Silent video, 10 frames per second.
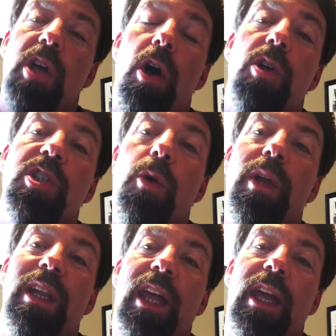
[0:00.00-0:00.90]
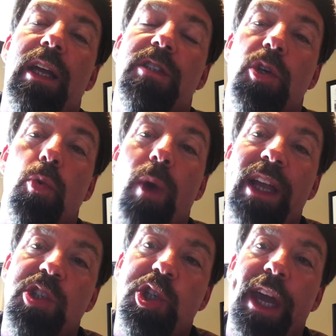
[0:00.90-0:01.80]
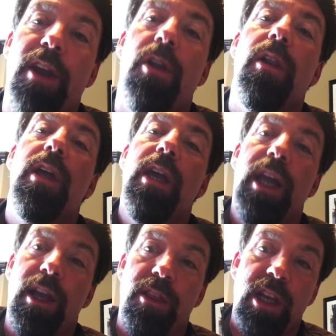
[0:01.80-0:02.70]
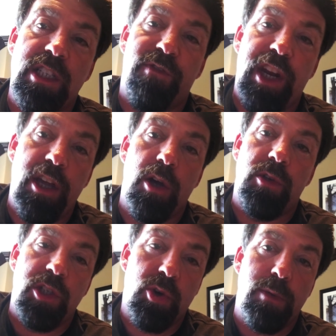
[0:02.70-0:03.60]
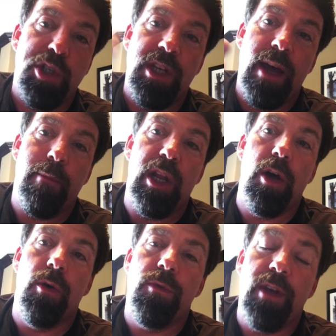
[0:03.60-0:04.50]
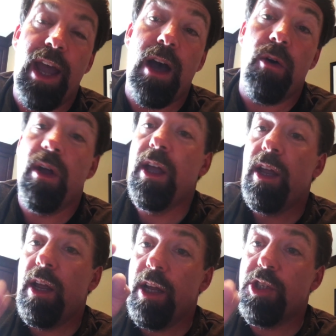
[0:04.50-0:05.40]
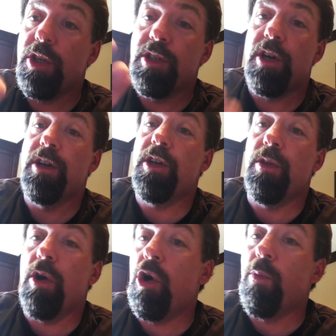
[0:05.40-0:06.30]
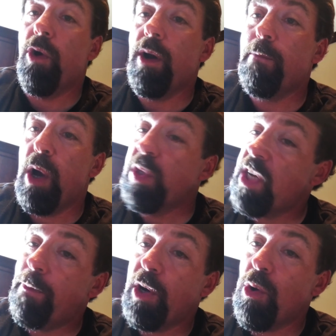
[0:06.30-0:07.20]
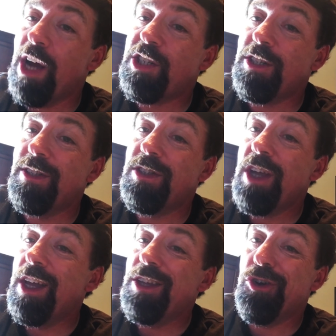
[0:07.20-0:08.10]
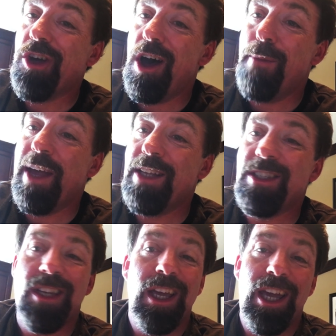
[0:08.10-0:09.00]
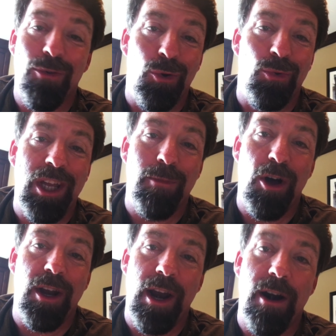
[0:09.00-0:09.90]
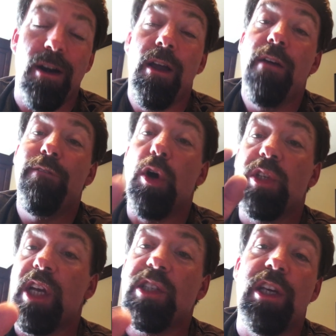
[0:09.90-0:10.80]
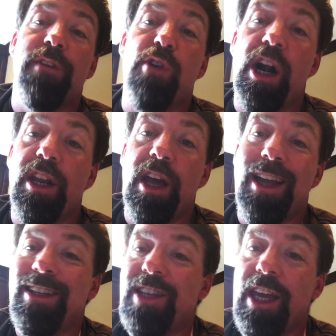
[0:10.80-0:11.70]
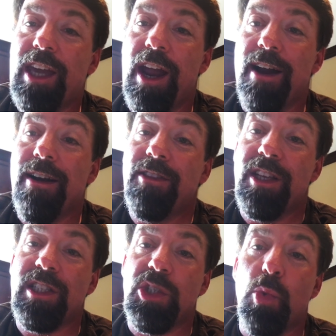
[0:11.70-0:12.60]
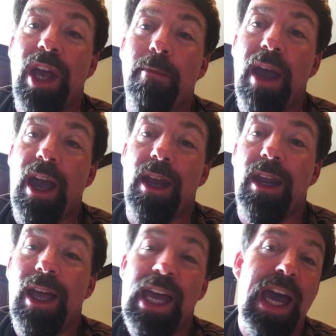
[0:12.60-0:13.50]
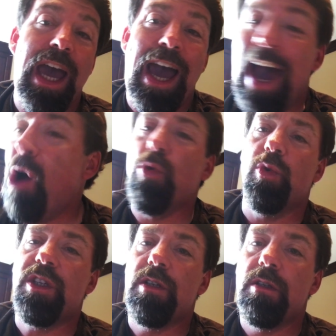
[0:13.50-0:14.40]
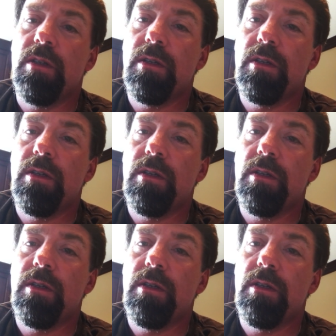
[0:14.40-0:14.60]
also a link to Wayne's channel in this video description down below. Now, it's your turn to do the homework. Post up your questions, your comments, and we'll read them on air. Folks, I'll see you Friday night. Take care. This is Wingman out.